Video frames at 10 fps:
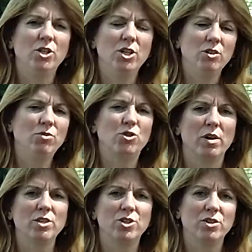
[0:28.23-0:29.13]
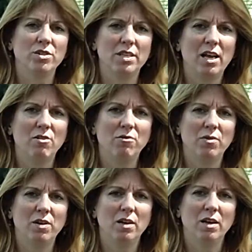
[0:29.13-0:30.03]
Do you trust
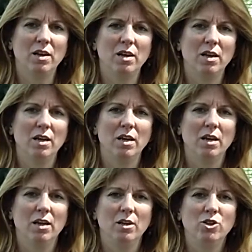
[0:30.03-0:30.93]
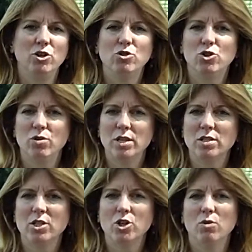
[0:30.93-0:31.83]
yourself? Do you
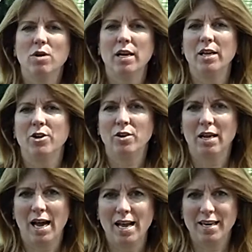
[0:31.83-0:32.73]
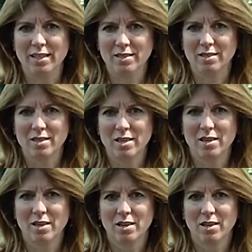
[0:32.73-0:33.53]
trust your inner guidance?